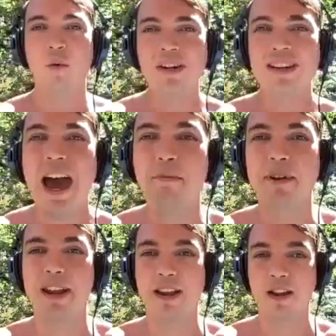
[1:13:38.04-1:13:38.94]
What's
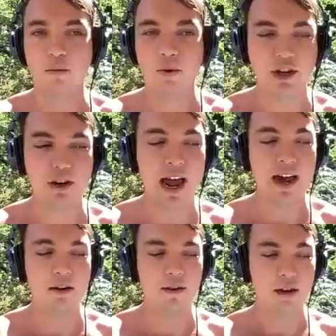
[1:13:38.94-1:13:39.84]
happening when you're
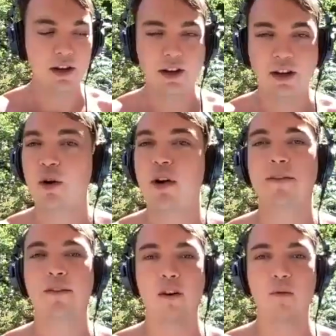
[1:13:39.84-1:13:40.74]
out going
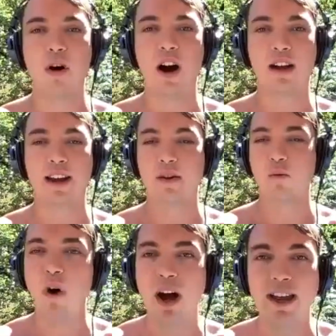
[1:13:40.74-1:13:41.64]
for a walk and
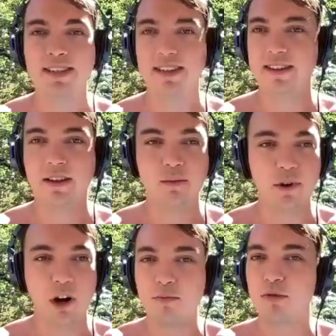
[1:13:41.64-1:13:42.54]
why is it that
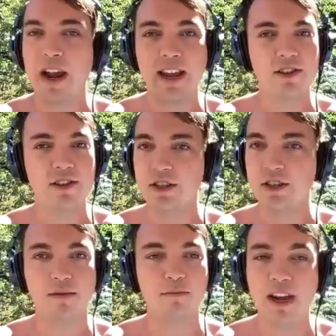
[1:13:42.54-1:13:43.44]
our brains
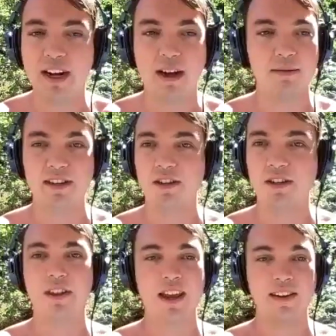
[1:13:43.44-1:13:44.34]
just pick up these new
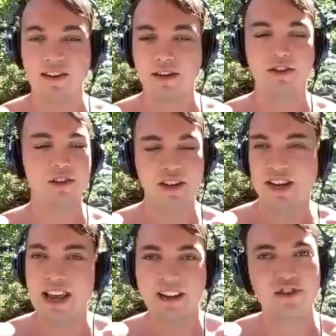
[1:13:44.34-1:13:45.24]
things and
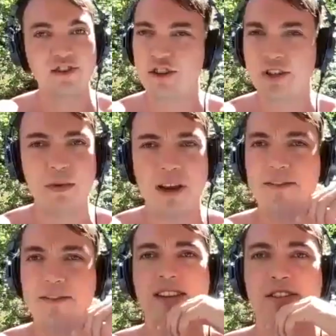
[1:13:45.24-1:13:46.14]
connections are just made
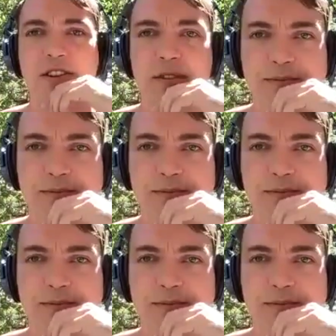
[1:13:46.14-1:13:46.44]
faster?